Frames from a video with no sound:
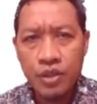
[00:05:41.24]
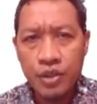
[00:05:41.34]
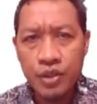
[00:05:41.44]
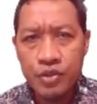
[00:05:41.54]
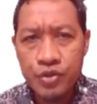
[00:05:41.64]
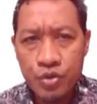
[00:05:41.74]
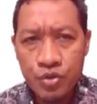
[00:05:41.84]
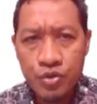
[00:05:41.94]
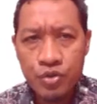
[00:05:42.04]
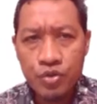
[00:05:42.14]
is
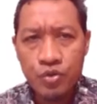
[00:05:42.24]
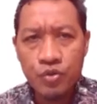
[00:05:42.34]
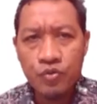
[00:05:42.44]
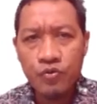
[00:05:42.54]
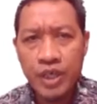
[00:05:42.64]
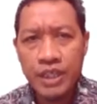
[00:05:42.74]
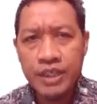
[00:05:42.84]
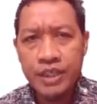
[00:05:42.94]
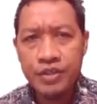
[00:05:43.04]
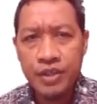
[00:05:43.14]
used to
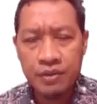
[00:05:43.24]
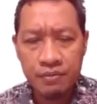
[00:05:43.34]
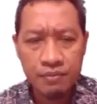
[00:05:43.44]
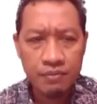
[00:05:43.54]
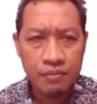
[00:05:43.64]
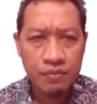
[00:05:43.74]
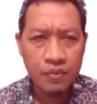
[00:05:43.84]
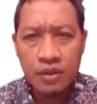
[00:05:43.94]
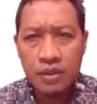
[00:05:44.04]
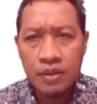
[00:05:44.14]
validation.
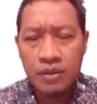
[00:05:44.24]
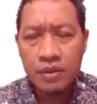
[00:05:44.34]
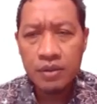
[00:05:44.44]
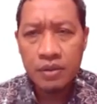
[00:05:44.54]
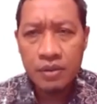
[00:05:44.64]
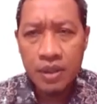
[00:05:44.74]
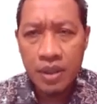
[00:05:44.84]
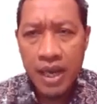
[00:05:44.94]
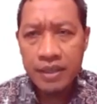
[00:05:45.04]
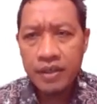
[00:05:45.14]
The
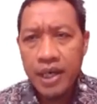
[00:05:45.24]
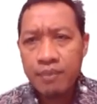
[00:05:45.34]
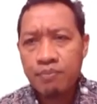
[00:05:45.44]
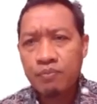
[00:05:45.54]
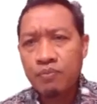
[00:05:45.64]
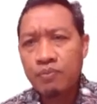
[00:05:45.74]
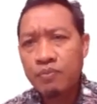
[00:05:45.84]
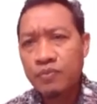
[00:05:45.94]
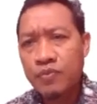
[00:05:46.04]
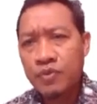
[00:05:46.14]
right graph
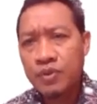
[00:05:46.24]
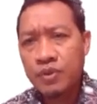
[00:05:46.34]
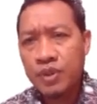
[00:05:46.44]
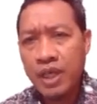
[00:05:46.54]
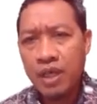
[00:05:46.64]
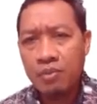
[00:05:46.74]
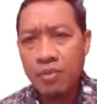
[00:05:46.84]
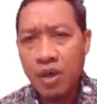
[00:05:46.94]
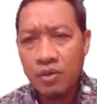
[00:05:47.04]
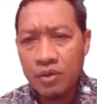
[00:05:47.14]
tell
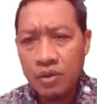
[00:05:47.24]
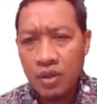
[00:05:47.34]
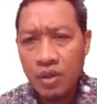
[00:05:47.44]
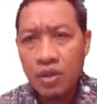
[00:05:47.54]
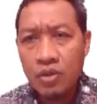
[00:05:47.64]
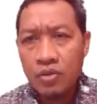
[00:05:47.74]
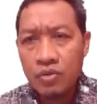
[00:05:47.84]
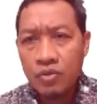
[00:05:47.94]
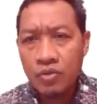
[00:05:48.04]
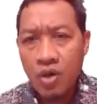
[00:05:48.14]
about
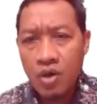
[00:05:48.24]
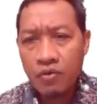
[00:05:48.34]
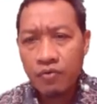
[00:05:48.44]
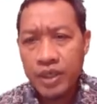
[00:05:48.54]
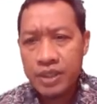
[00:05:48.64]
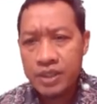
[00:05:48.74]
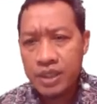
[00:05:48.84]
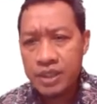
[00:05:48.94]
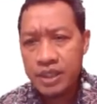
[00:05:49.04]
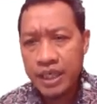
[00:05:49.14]
torque
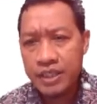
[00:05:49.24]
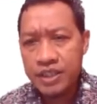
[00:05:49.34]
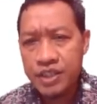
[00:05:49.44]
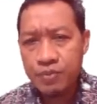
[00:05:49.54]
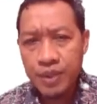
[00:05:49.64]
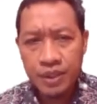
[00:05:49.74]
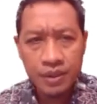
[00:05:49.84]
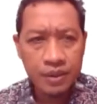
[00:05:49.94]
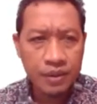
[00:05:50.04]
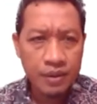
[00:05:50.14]
versus engine speed,
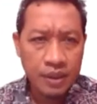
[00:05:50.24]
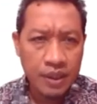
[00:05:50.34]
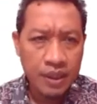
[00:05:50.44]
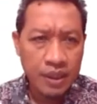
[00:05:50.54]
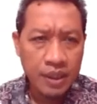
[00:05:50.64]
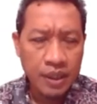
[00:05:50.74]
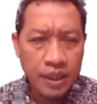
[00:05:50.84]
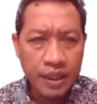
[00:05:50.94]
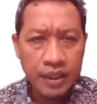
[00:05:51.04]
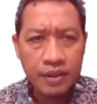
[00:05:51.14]

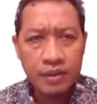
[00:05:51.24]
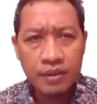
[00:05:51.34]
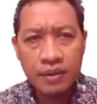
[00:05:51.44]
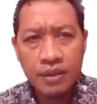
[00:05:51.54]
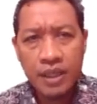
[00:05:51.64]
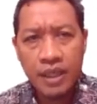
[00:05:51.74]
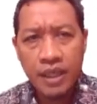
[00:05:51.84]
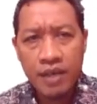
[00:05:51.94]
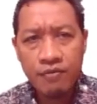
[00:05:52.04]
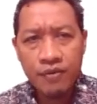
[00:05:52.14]
and
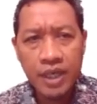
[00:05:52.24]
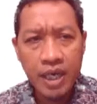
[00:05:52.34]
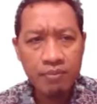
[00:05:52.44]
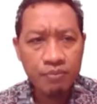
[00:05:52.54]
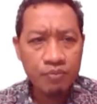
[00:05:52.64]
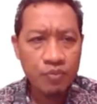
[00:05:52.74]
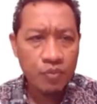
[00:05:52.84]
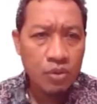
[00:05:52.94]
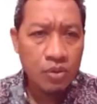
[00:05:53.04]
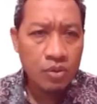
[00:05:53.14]
left graph
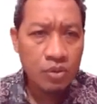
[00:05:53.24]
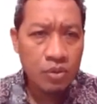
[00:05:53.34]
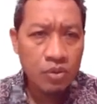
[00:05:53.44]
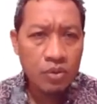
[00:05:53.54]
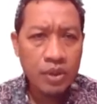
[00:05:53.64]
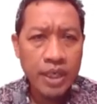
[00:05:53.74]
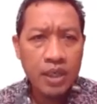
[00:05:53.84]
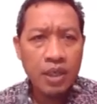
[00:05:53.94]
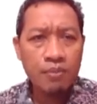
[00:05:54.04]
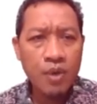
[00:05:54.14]

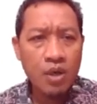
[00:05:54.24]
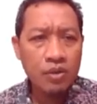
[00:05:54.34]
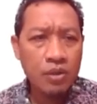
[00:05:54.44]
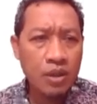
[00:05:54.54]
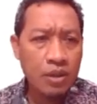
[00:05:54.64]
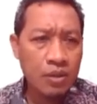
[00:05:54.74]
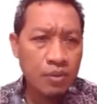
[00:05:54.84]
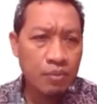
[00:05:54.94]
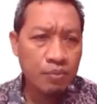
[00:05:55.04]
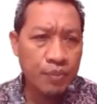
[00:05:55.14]
tell about
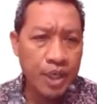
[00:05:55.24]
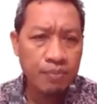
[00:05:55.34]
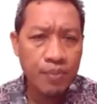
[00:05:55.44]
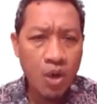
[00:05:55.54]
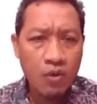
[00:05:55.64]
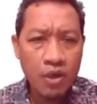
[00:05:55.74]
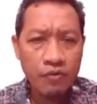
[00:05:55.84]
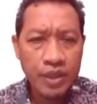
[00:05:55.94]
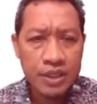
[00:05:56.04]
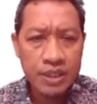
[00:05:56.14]
brake power
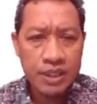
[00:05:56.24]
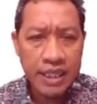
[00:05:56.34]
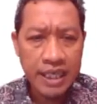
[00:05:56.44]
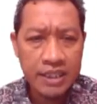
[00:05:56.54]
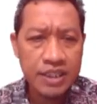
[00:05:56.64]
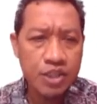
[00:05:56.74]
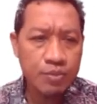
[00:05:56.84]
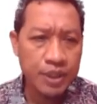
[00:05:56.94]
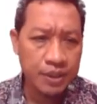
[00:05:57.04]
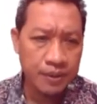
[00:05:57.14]
versus engine speed.